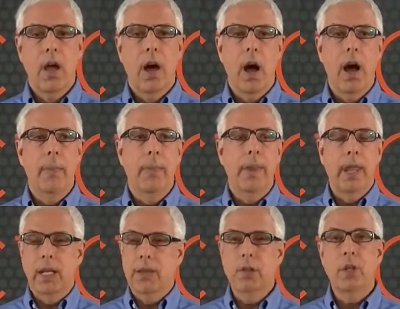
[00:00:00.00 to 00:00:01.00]

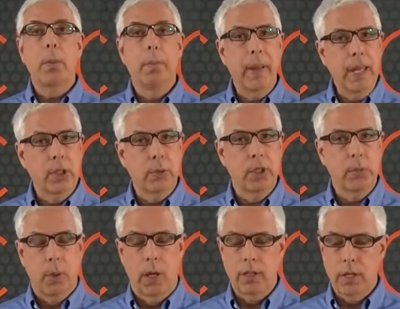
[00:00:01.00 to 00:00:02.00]
that gives you the bass
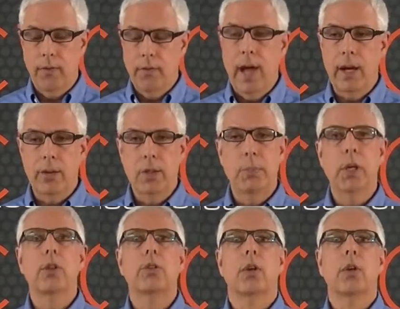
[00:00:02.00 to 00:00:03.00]
response. And Factor
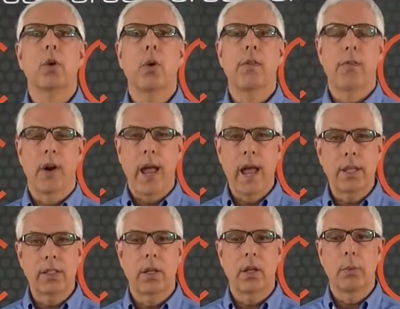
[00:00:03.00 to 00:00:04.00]
speakers are known for
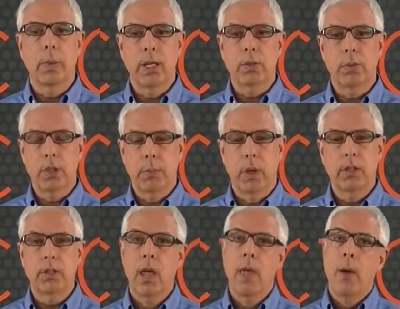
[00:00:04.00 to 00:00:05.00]
excellent bass
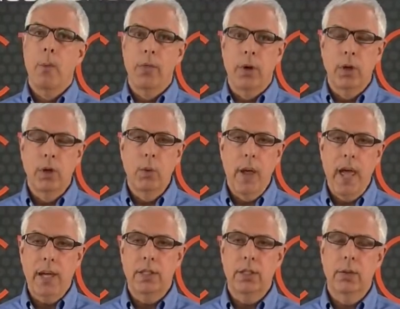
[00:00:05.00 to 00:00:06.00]
response. With our new
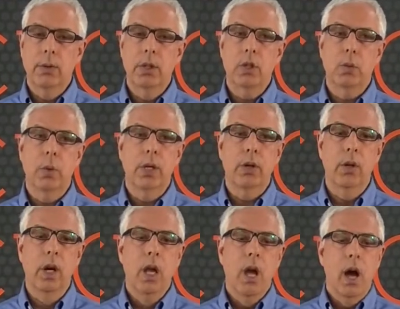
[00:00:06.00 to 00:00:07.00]
X Series
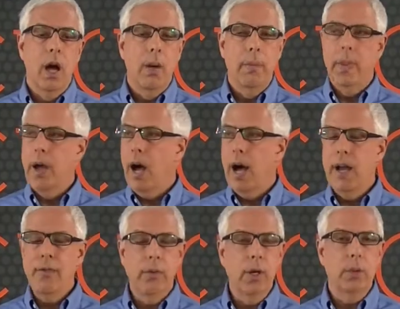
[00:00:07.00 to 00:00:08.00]
tweeter, the
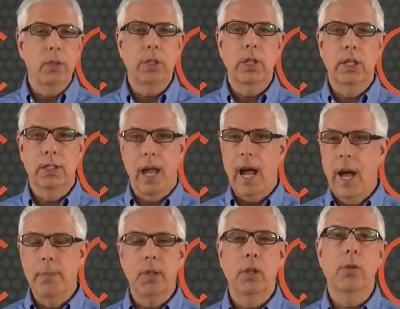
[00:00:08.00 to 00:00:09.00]
high frequency is
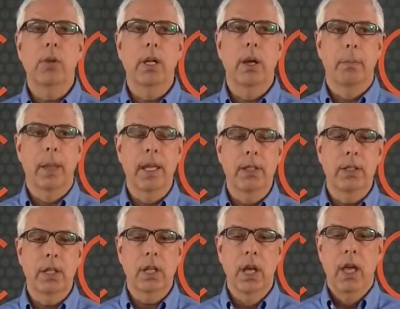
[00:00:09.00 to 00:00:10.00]
absolutely
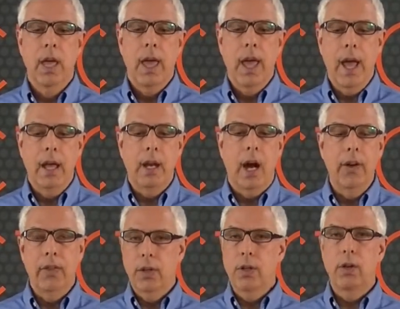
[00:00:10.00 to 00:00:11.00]
amazing, and I
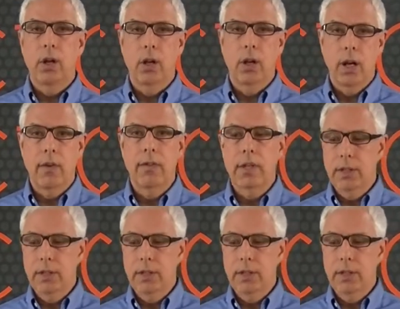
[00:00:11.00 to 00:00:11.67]
think you're going to love